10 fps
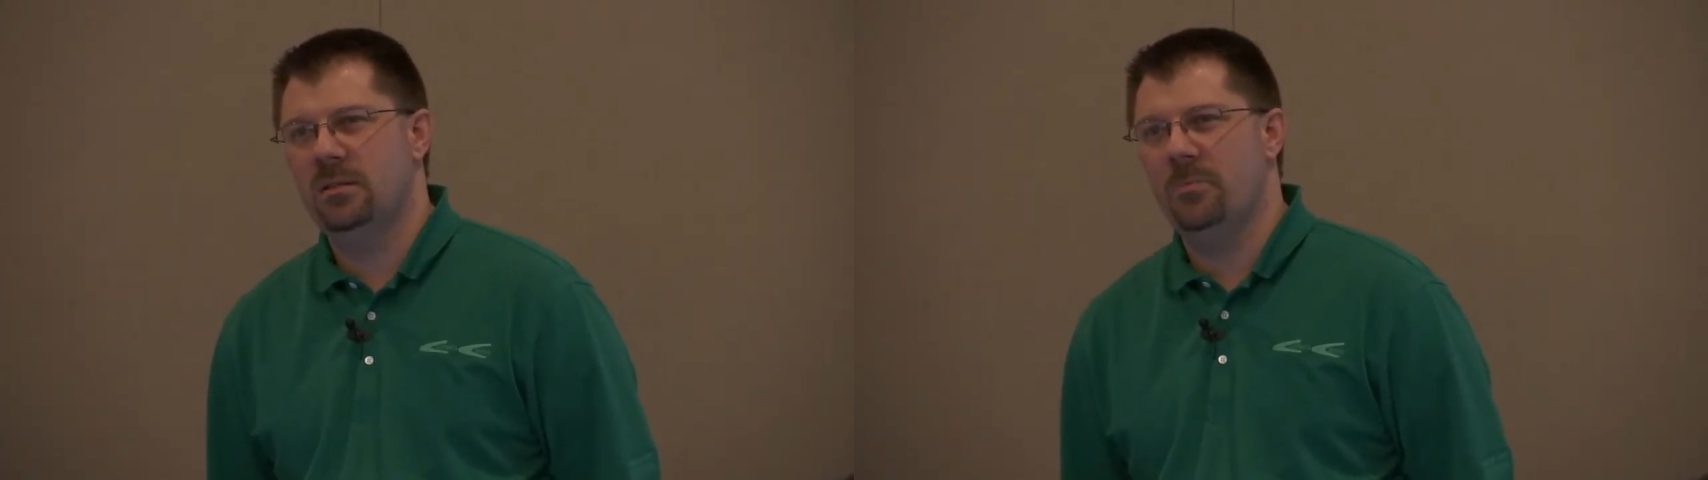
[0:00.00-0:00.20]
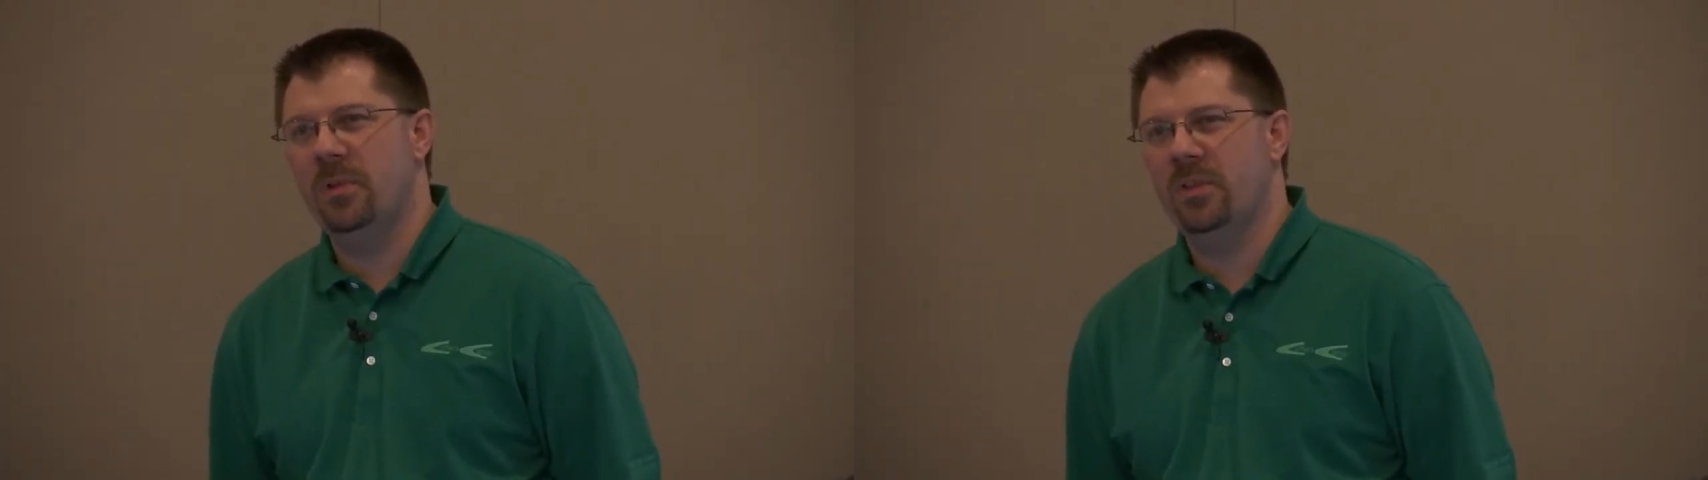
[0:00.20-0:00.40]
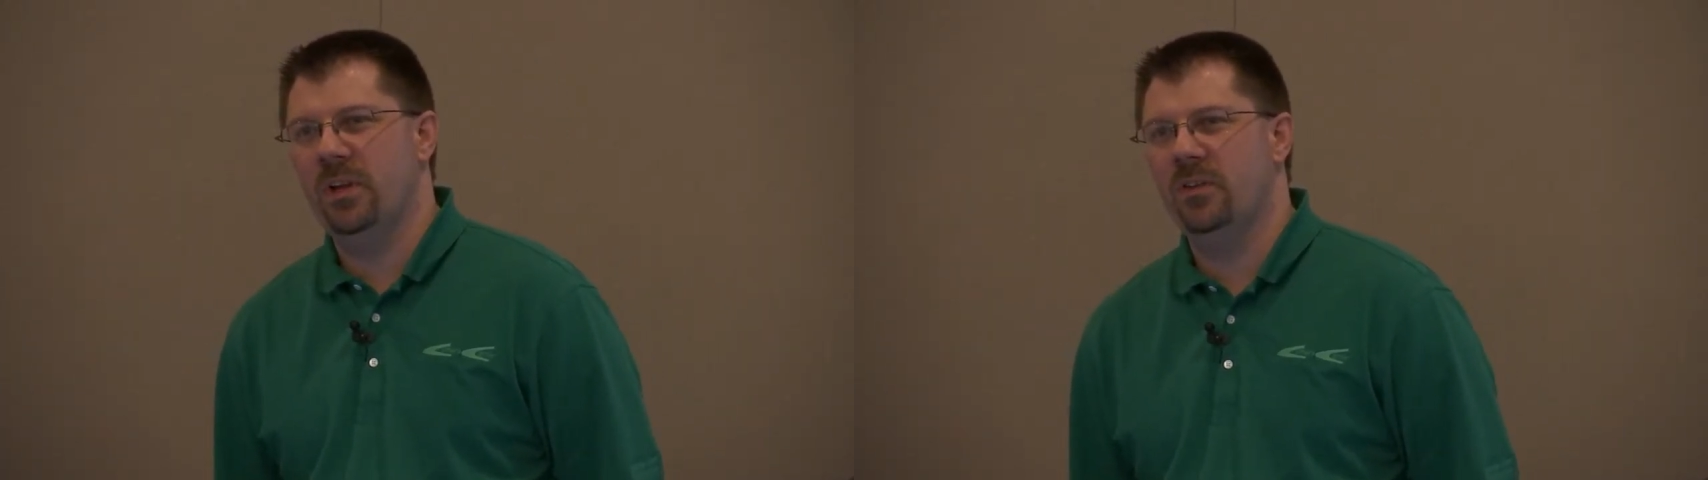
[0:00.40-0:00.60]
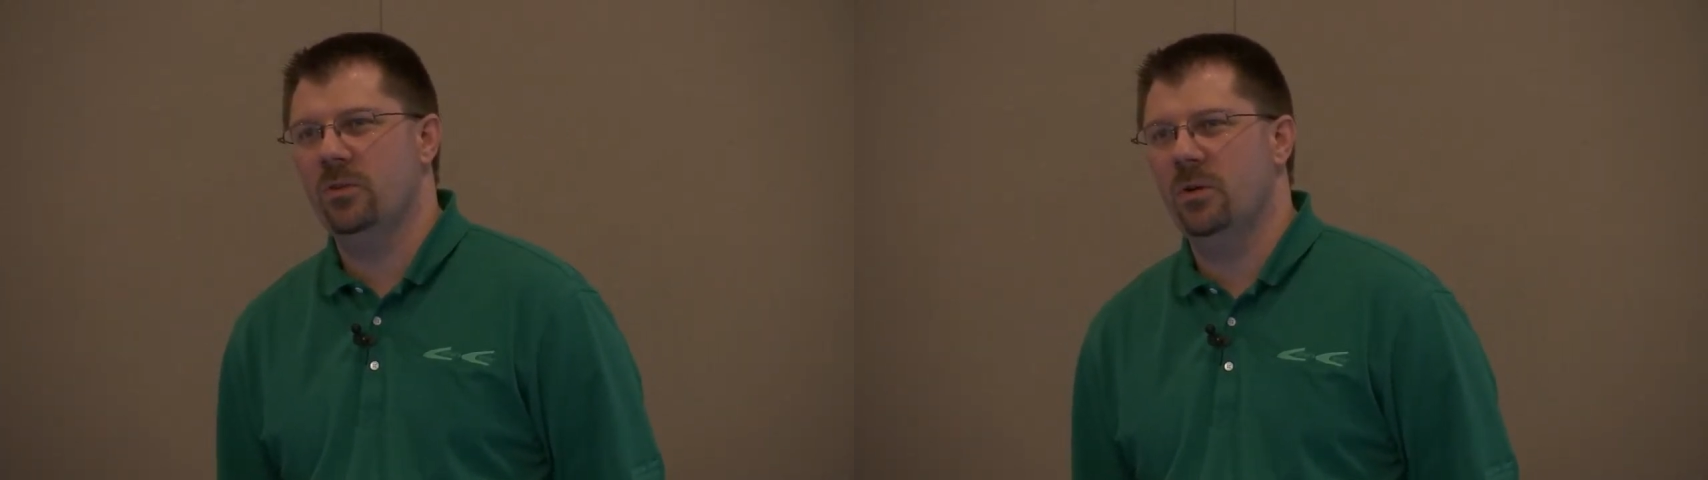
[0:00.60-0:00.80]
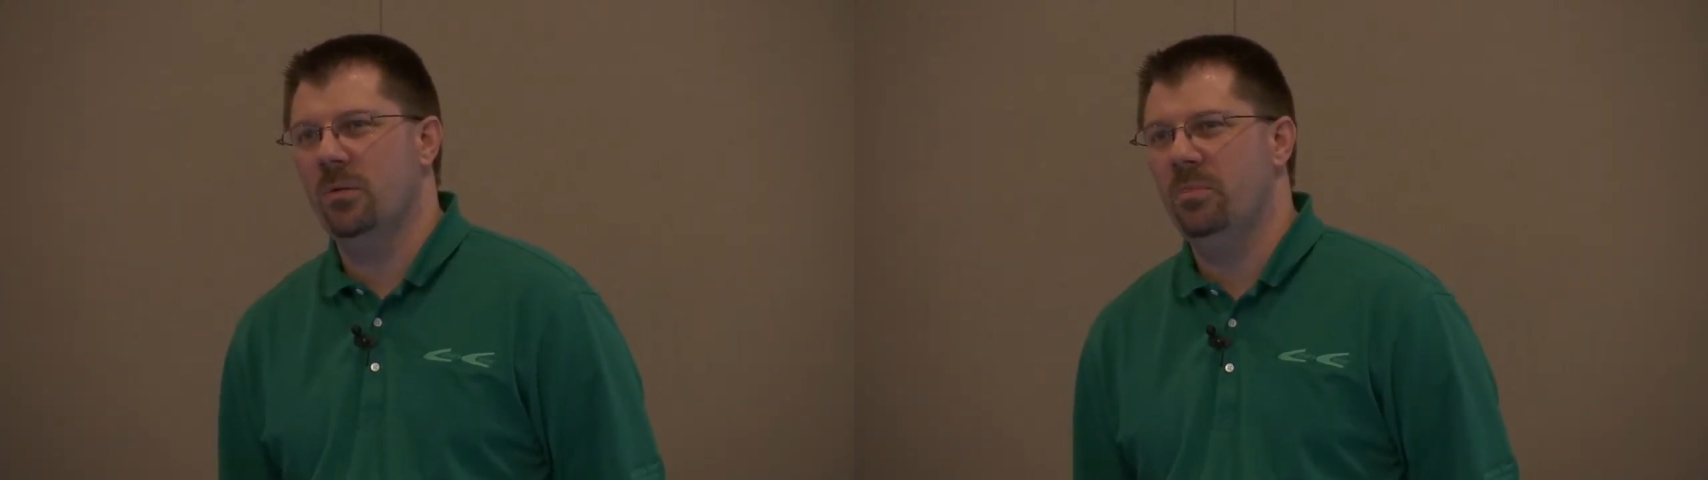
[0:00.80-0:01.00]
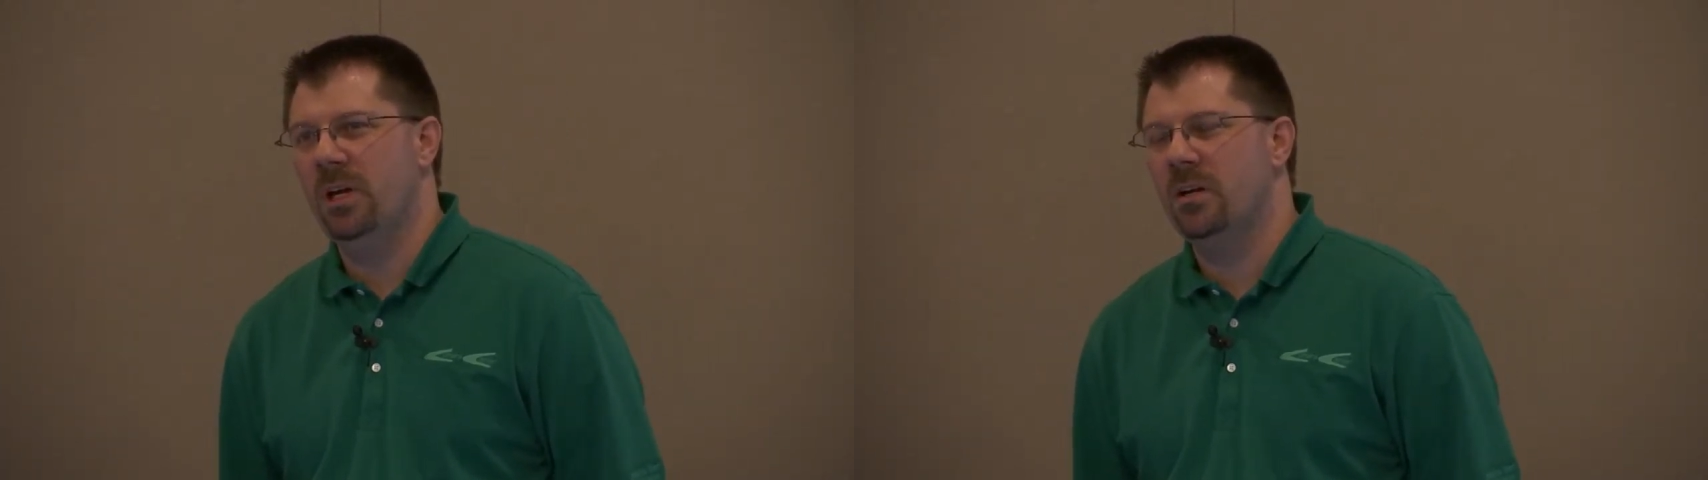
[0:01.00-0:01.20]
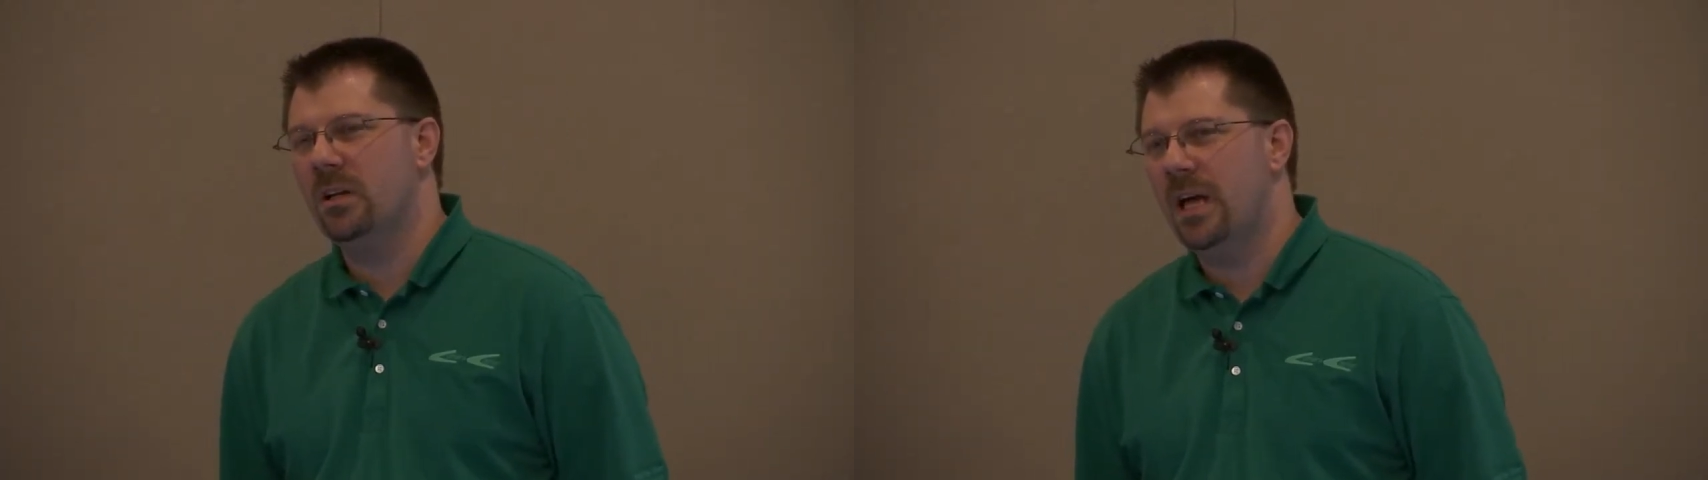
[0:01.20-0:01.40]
type of thing. So in a bigger